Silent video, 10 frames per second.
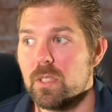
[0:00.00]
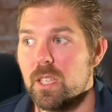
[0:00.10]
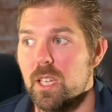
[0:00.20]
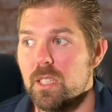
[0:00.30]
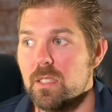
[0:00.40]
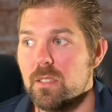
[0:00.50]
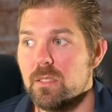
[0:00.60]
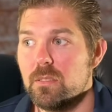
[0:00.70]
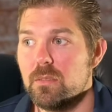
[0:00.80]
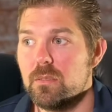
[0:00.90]
can
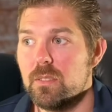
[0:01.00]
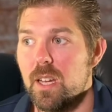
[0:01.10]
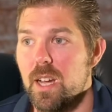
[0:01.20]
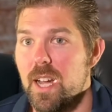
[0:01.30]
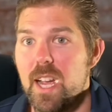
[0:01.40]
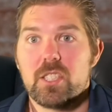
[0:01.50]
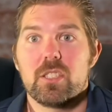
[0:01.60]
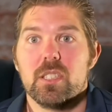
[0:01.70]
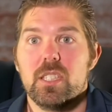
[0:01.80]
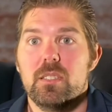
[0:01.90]

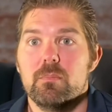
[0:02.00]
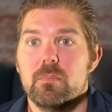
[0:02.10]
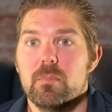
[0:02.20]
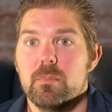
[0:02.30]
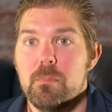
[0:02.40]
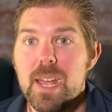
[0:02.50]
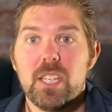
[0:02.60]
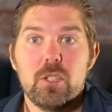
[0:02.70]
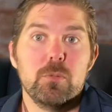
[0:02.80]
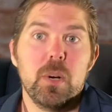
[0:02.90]
actually
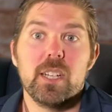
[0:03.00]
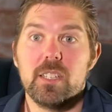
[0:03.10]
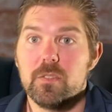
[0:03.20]
make you money.